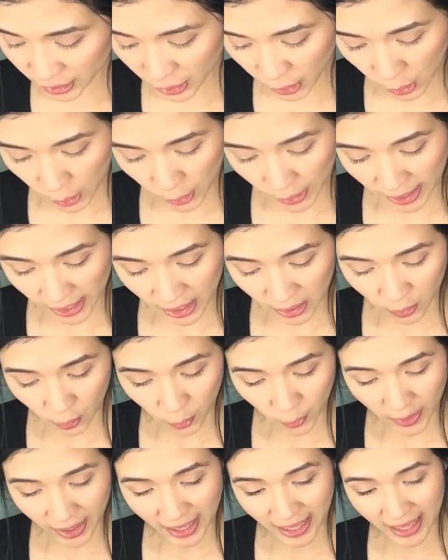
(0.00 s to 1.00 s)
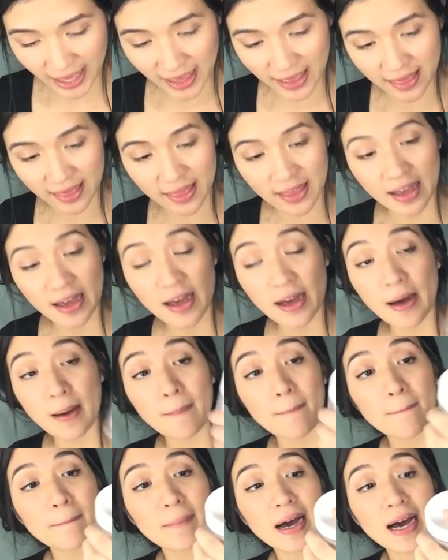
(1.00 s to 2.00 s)
go in with
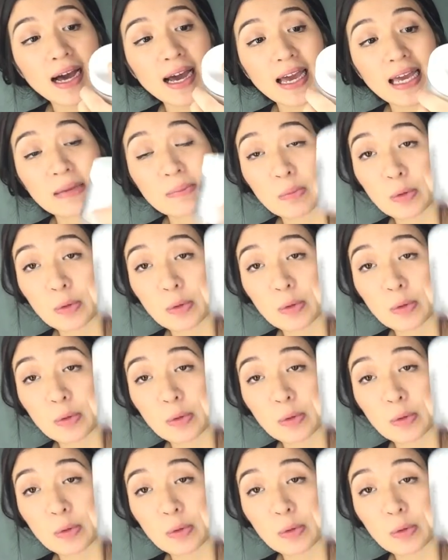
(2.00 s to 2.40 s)
my